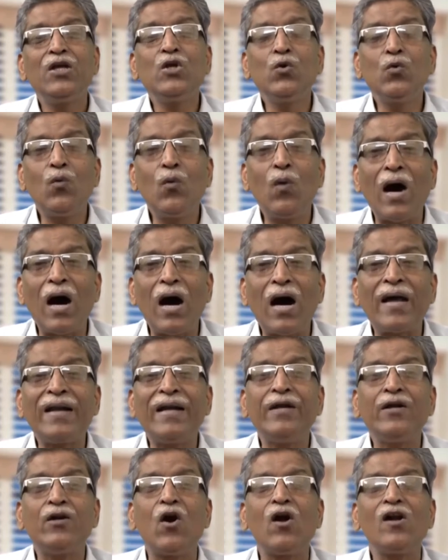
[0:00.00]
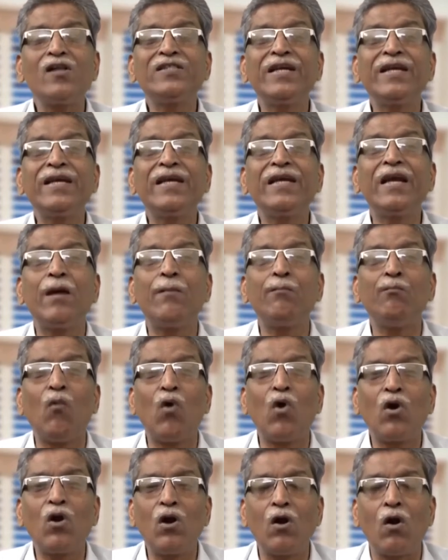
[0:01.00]
you are indulging in a
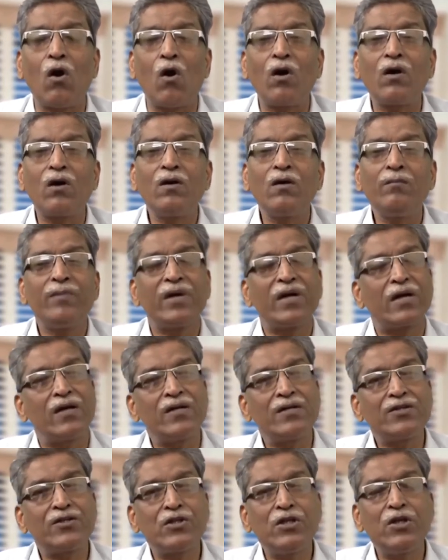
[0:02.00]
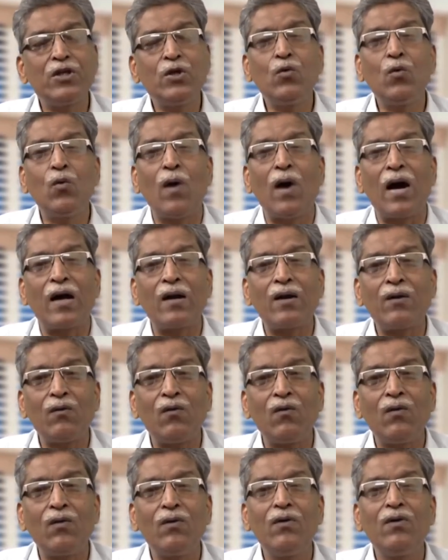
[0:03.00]
monologue because you
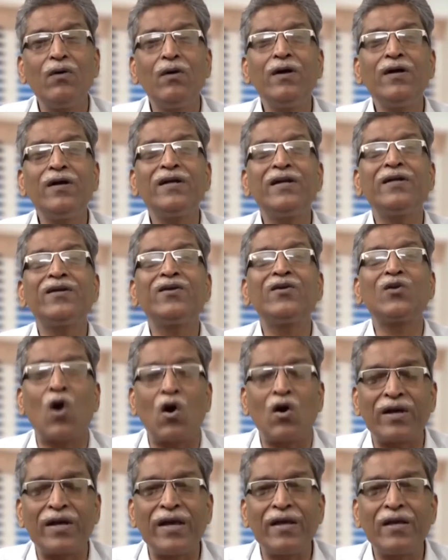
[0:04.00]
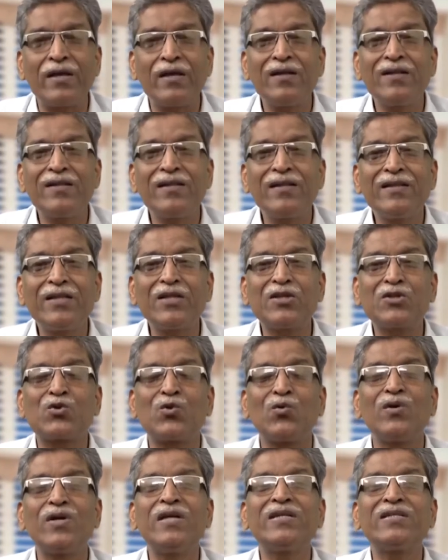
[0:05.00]
are talking, the
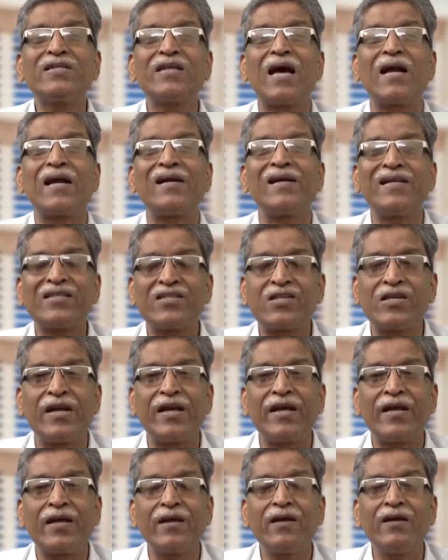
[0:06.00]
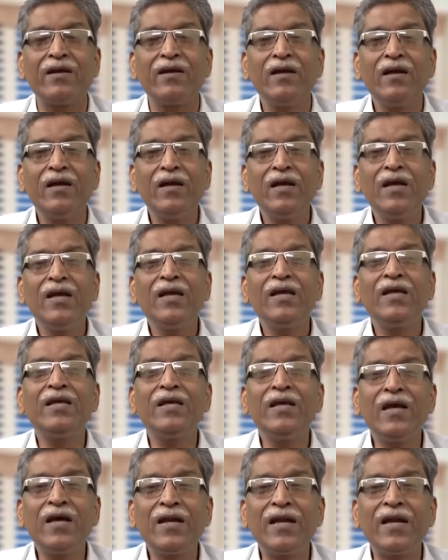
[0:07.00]
students are listening.
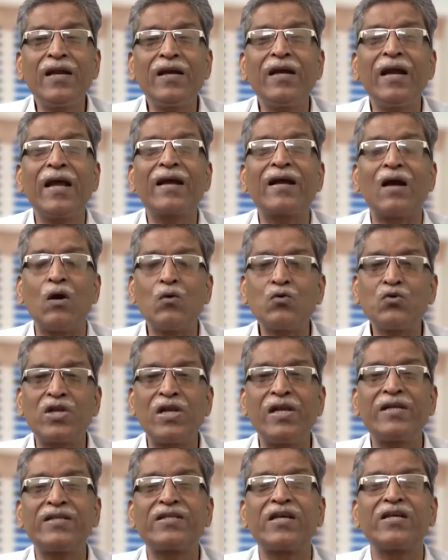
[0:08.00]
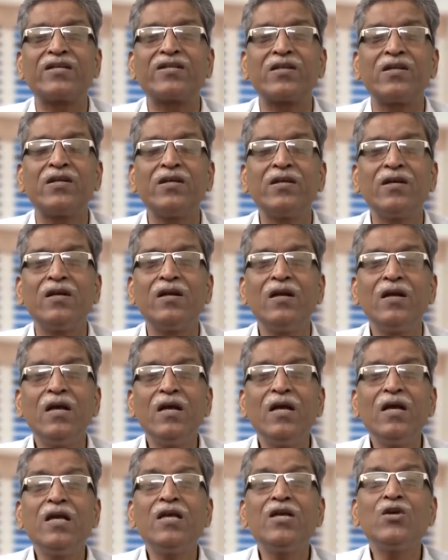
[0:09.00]
Here in a counseling session,
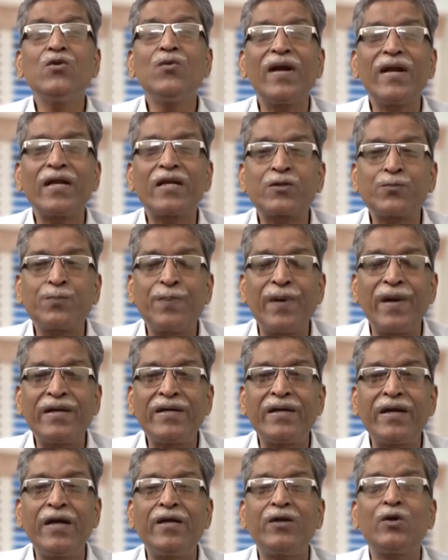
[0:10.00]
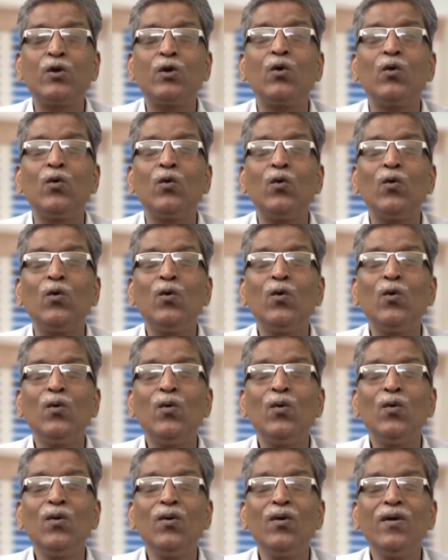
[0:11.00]
you are expected to
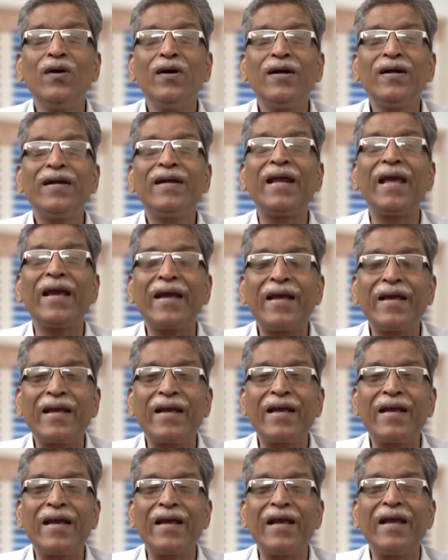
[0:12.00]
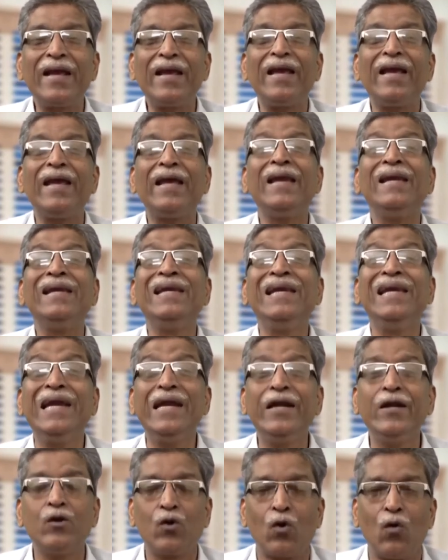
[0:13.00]
take a
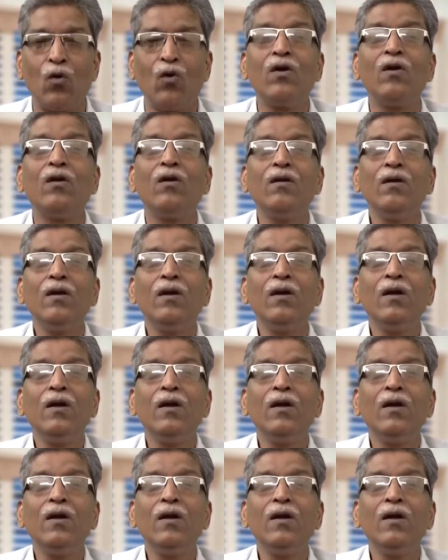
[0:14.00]
lead role,